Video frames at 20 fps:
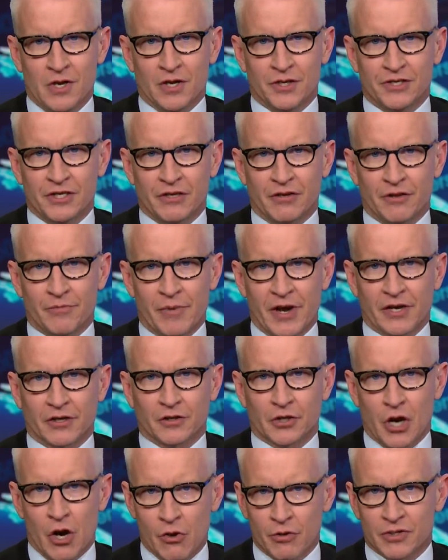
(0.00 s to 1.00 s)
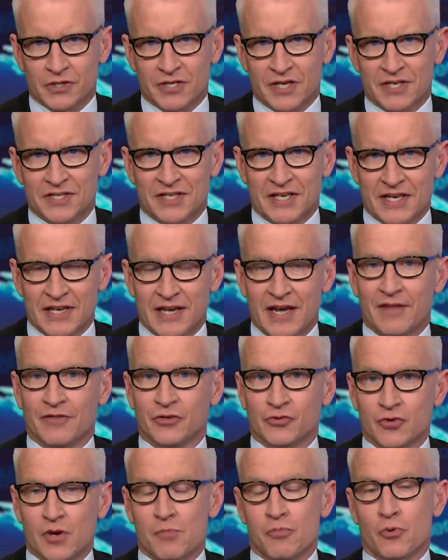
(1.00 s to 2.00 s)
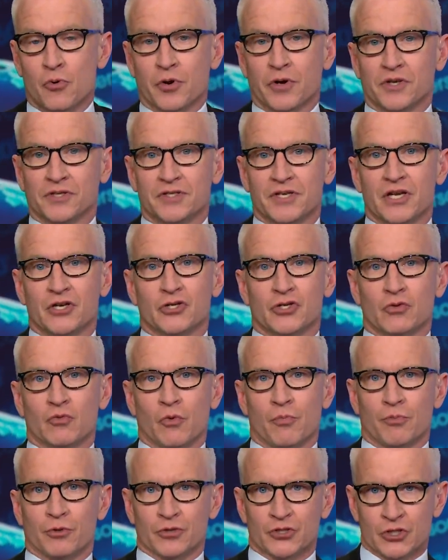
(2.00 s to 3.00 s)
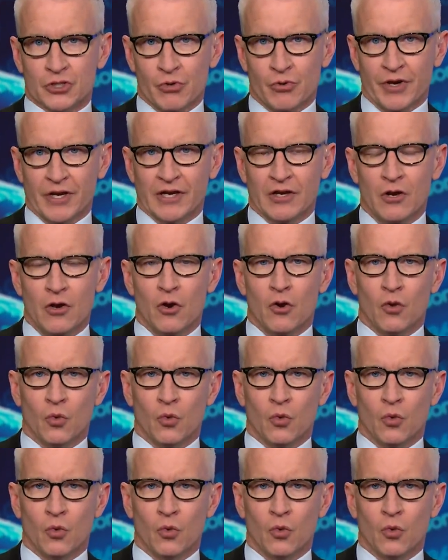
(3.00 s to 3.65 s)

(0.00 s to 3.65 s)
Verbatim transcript: A deal that Michael Cohen says he and the Trump organization were pursuing